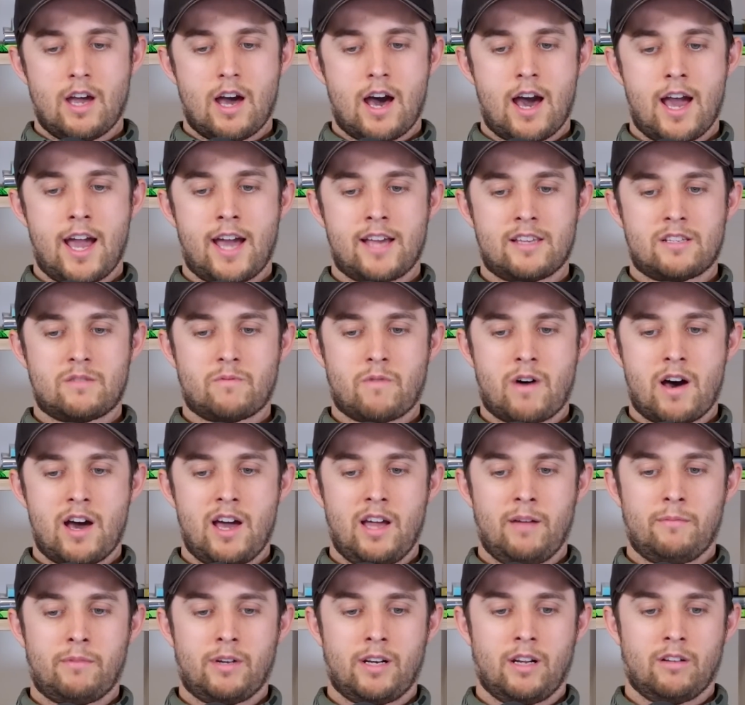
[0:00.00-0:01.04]
I asked
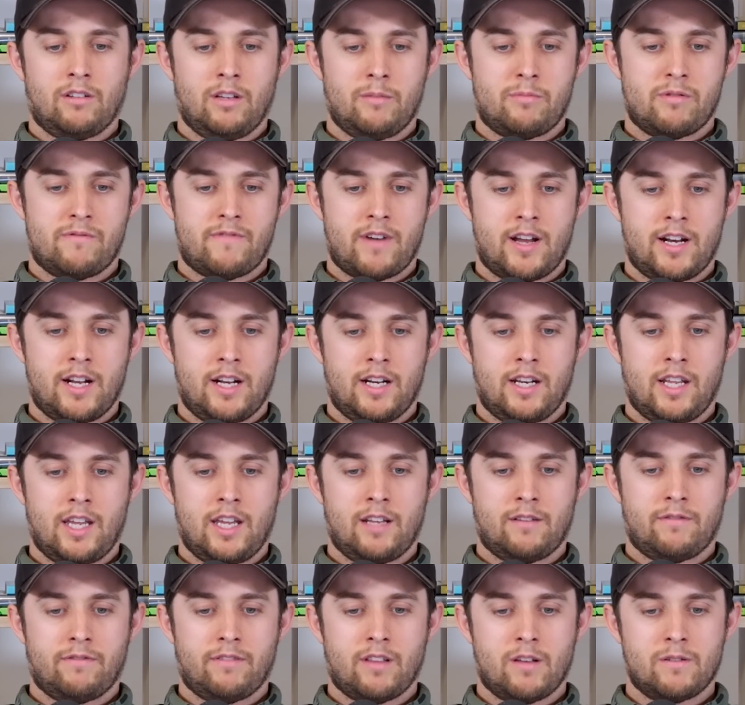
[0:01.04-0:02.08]
why, but he only provided,
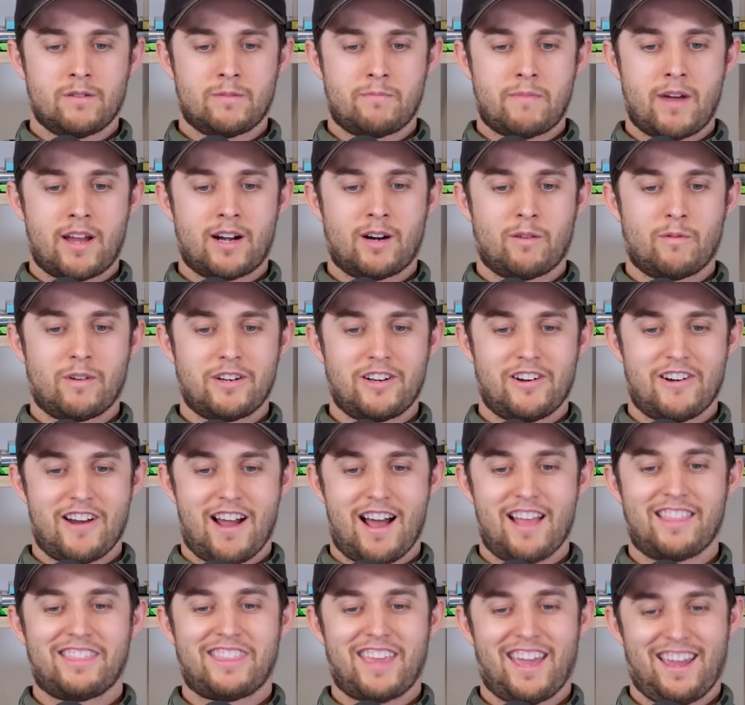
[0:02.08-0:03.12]
it flows better when you're
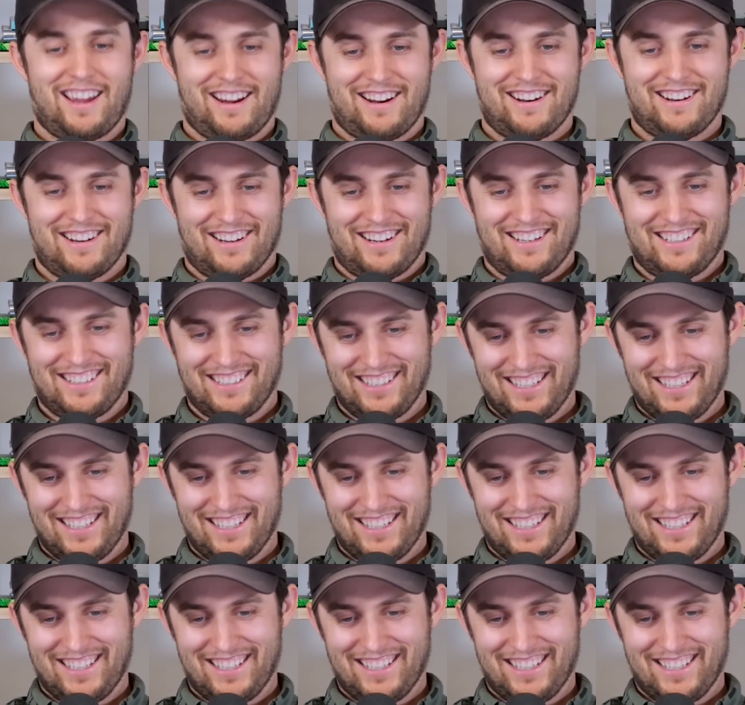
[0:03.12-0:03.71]
not there.